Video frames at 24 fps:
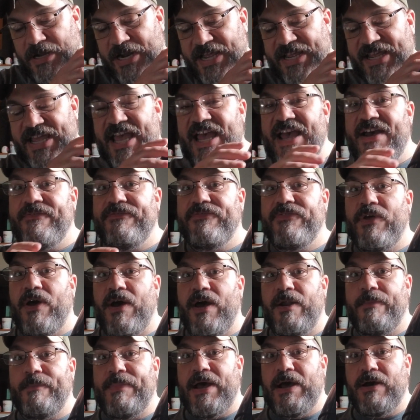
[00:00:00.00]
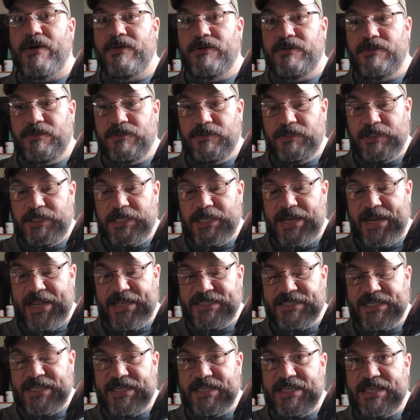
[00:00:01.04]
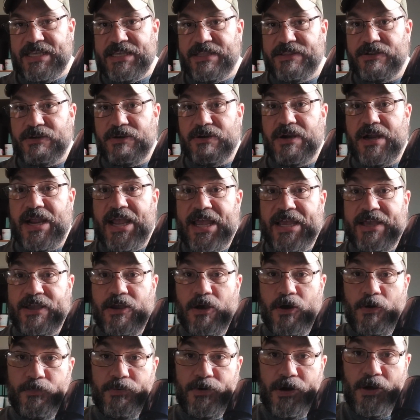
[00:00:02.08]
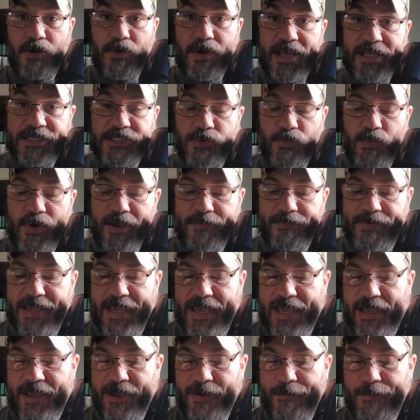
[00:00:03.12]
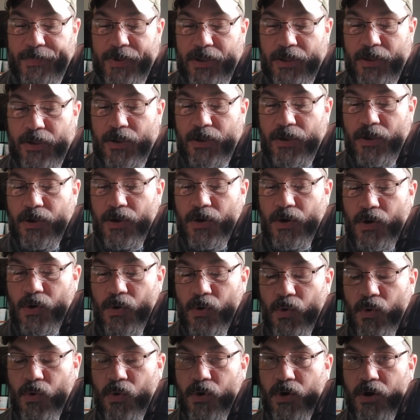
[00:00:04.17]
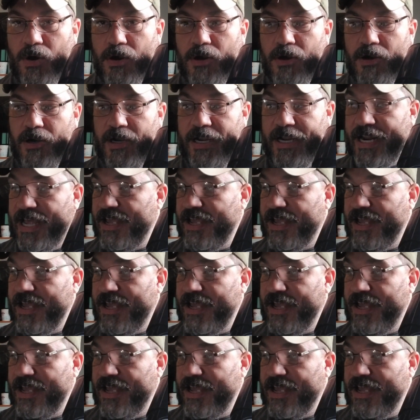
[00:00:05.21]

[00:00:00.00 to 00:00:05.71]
I have thought about connecting either a GoPro as a webcam, and